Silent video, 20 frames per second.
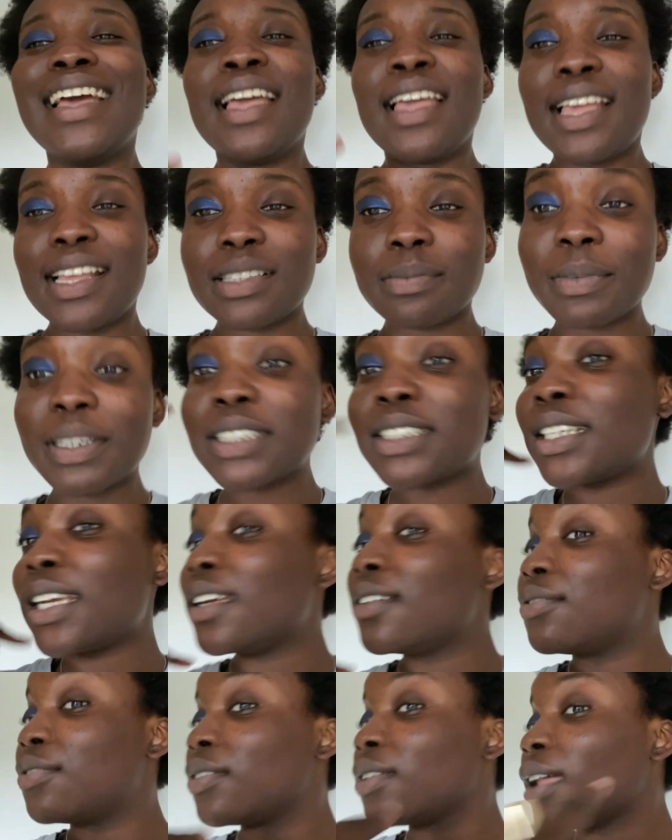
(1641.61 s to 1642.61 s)
It's my
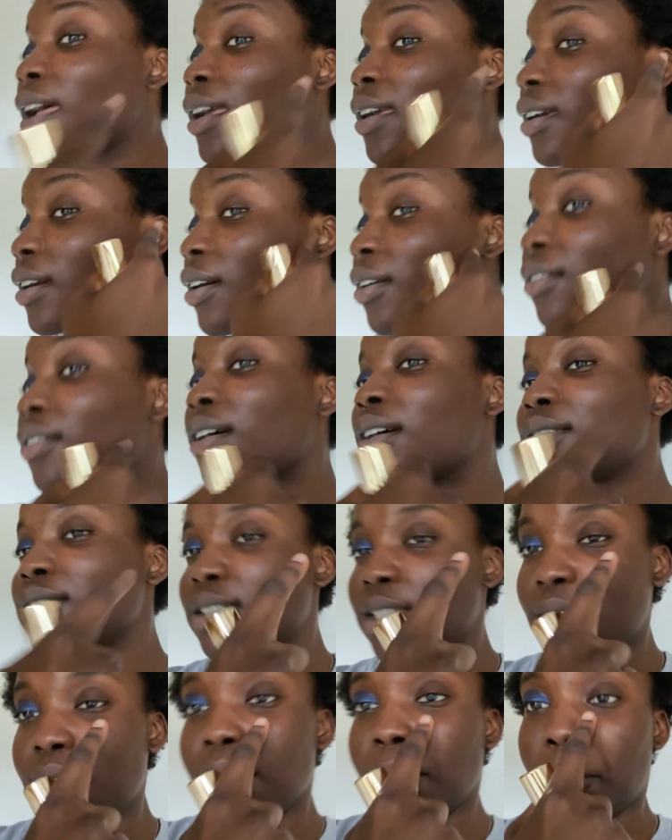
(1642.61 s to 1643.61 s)
shade for like around
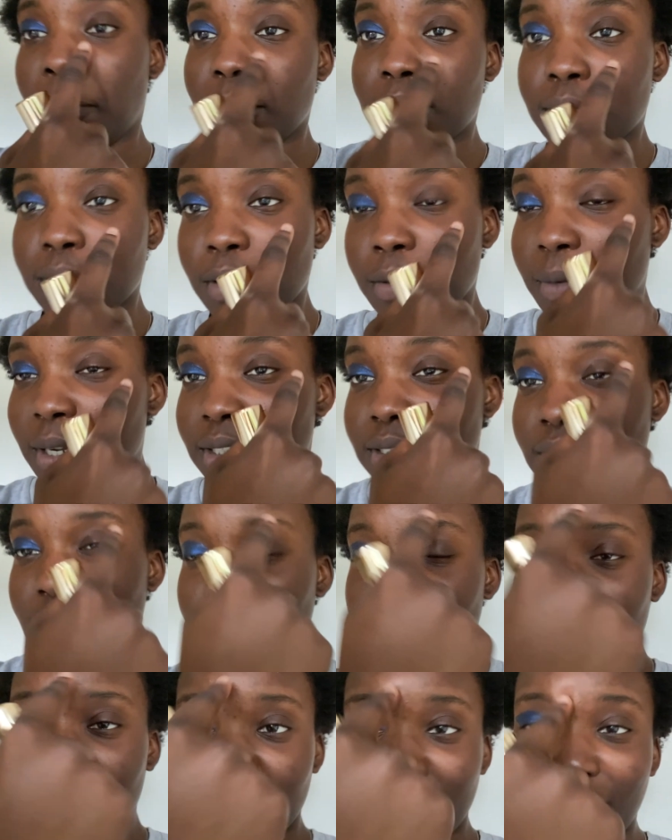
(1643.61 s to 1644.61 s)
here, but it's not my
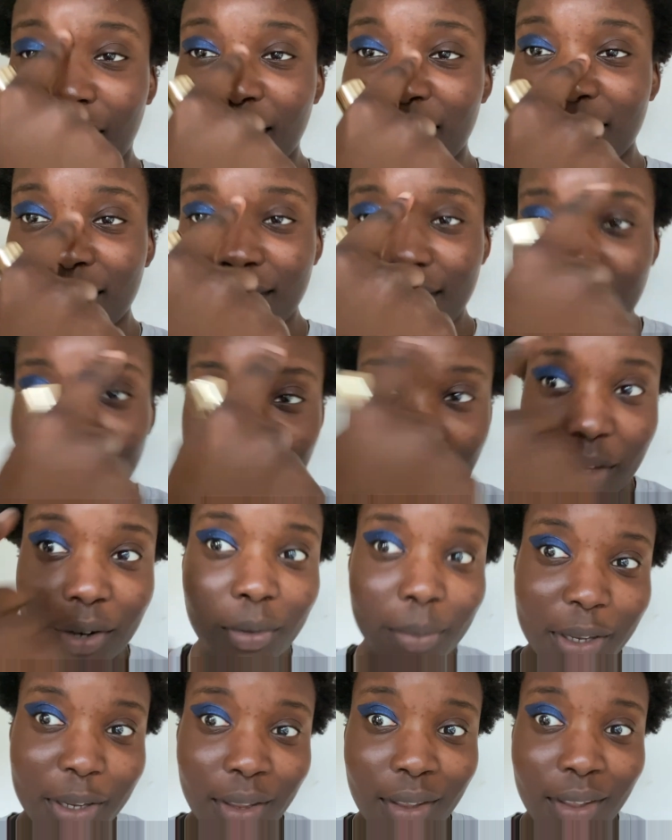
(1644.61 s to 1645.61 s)
shade for like the middle
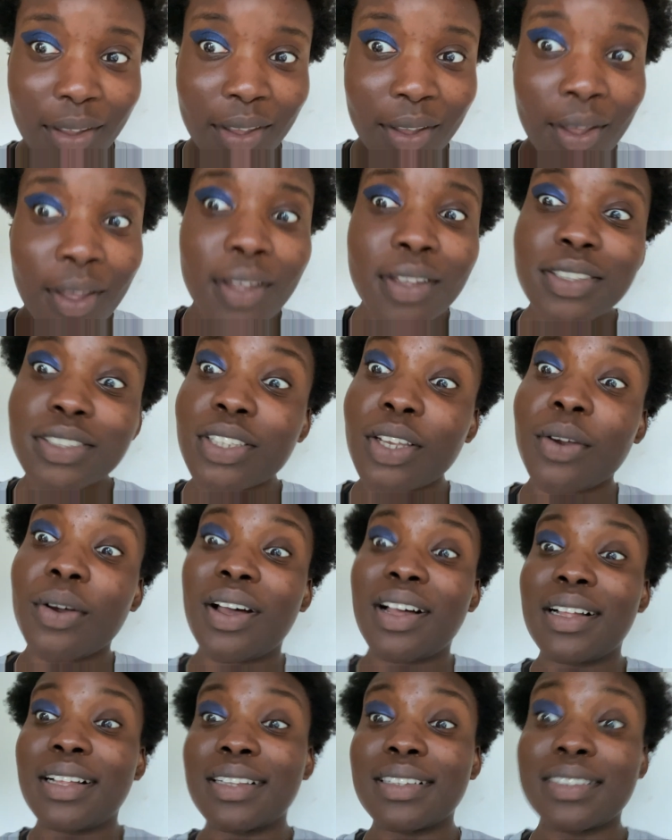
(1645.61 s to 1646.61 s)
bit. So
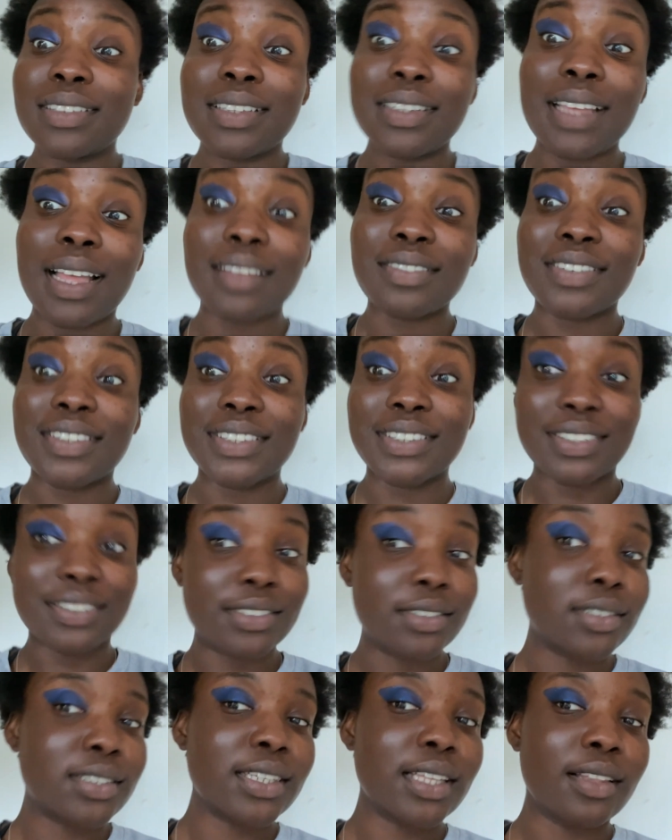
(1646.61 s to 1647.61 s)
I'll have to use
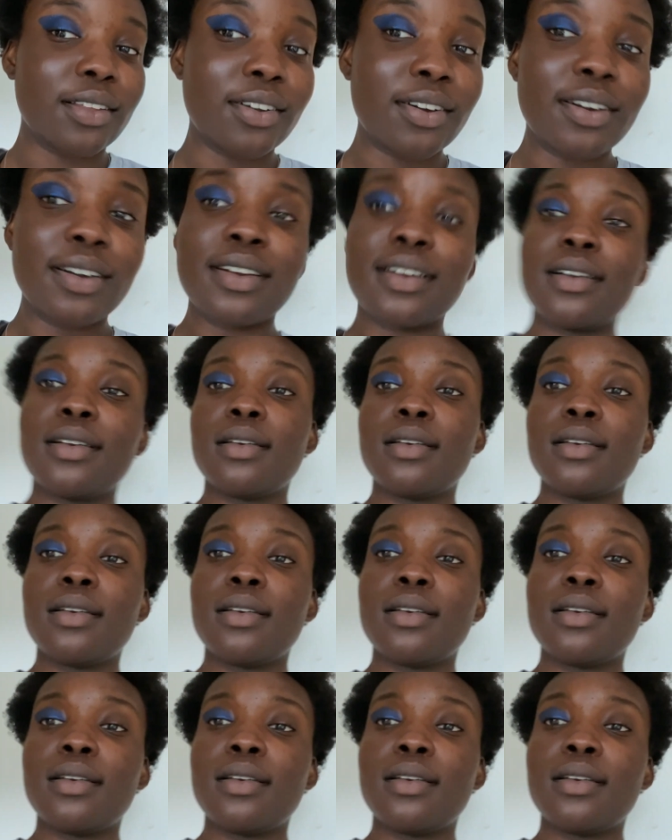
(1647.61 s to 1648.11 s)
concealer.